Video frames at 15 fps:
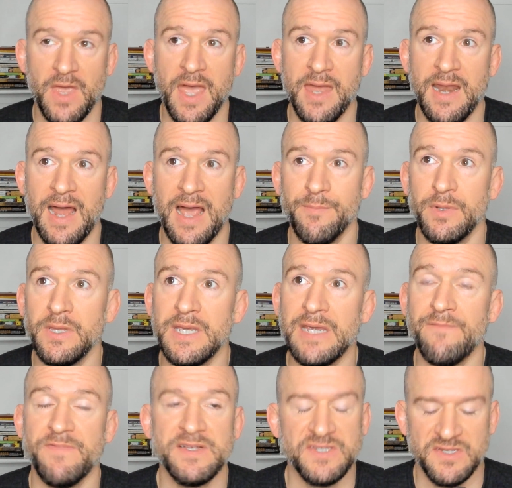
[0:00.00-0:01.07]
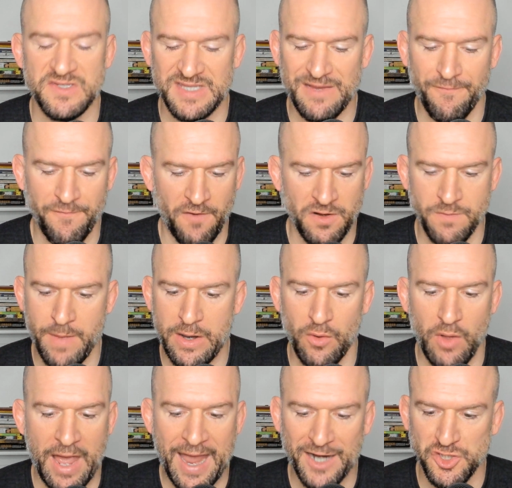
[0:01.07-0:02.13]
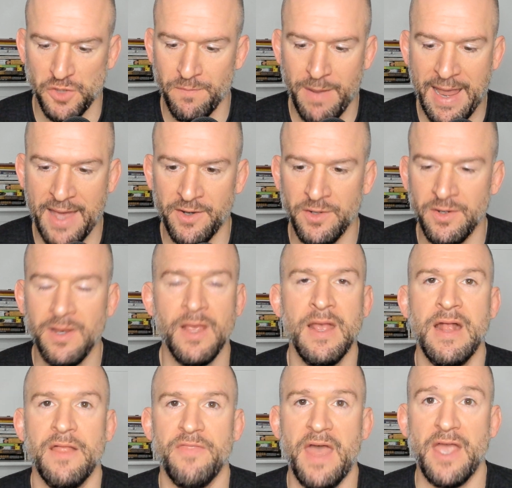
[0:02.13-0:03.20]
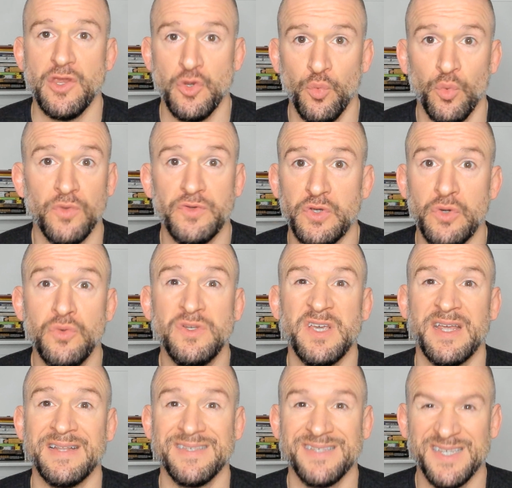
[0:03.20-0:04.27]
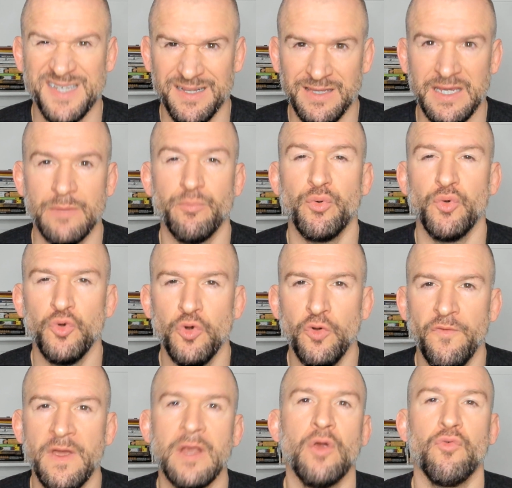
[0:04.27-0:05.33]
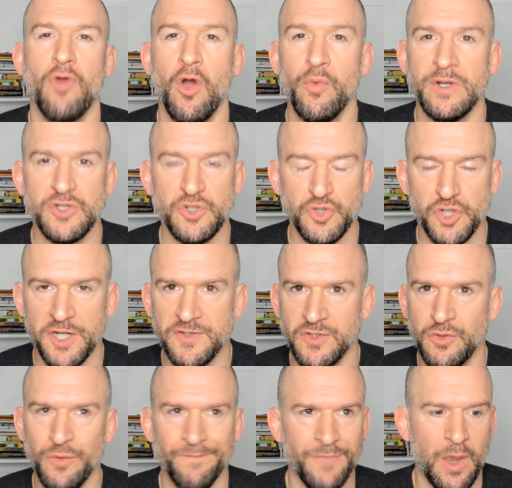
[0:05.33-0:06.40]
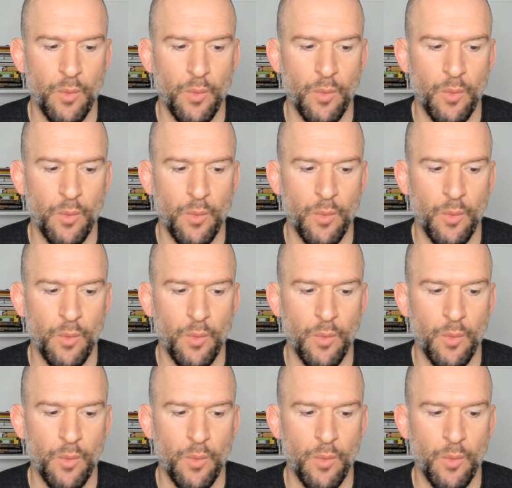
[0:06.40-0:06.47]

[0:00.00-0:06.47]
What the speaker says: And I believe this is the fundamental action pattern that you will do to consistently improve and grow in jiu-jitsu.